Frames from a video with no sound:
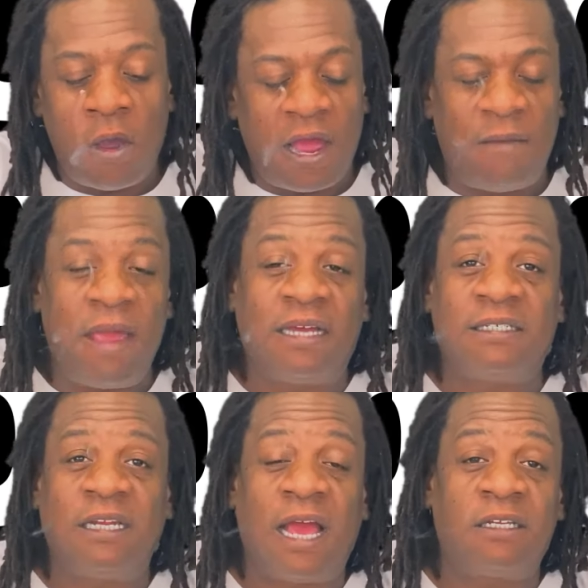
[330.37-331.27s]
and make it
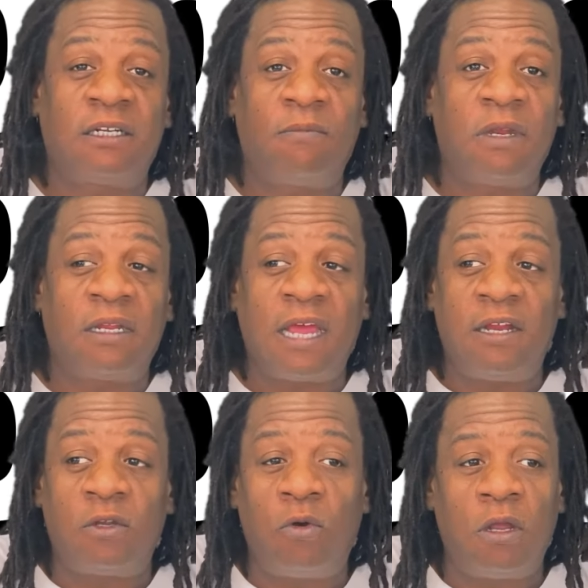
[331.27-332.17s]
seem like it's something that they
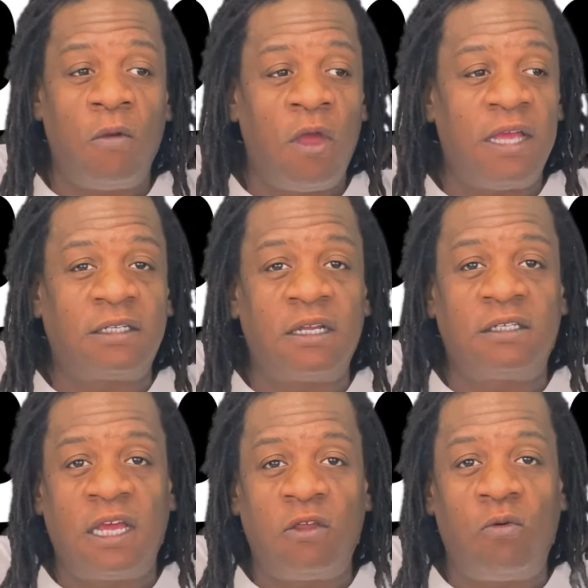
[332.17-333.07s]
do it is
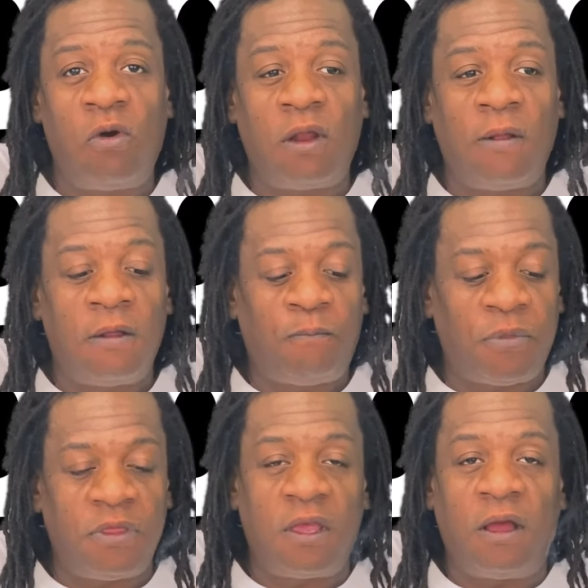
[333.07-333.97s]
continue on
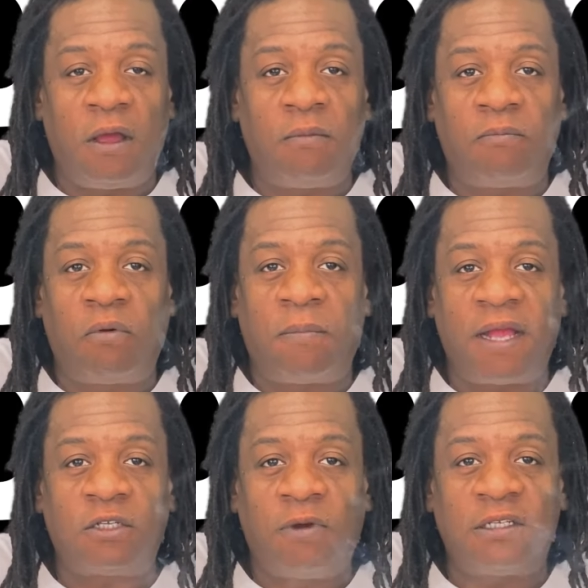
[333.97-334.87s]
the
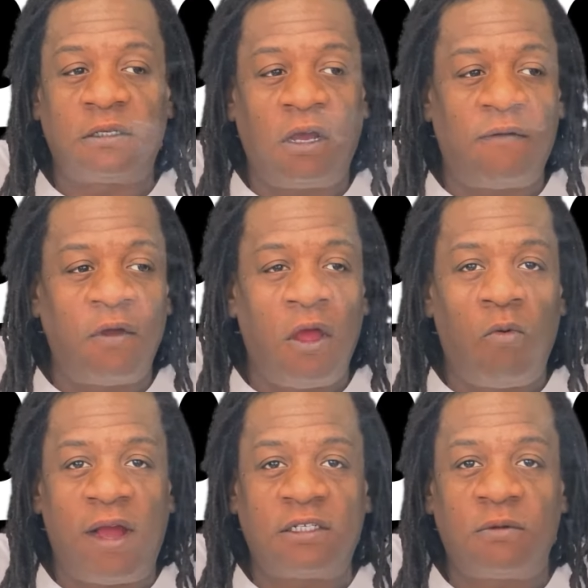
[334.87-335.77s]
perpetuation of
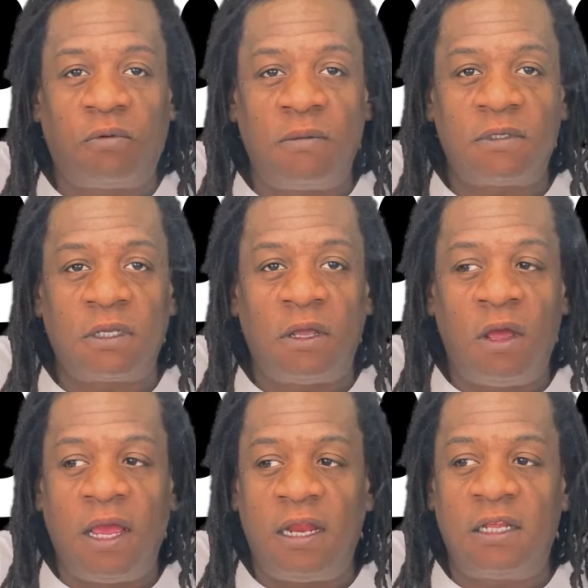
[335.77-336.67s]
white supremacy.
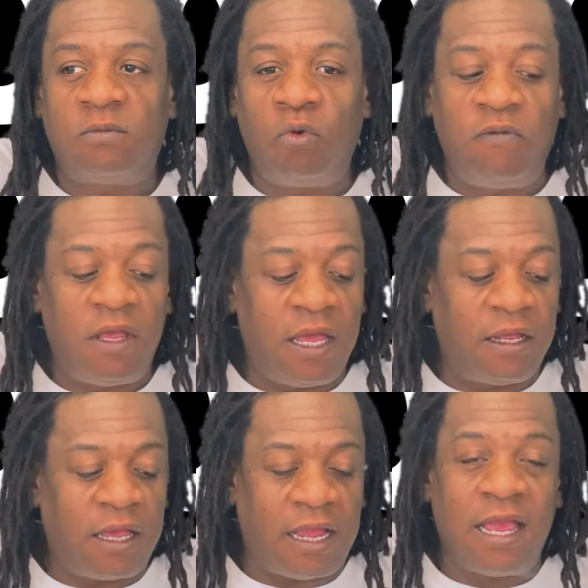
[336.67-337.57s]
In this movie,
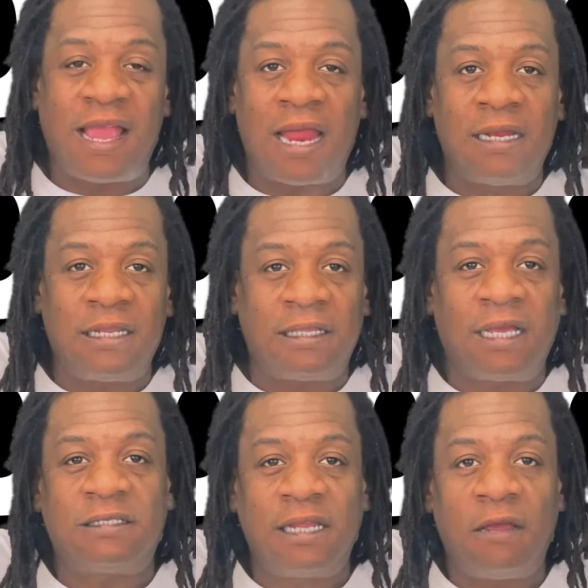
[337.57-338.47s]
it kind of did
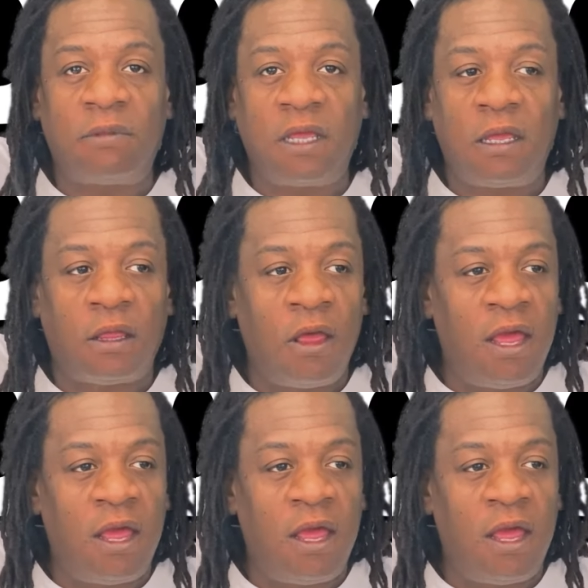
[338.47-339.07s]
that same thing.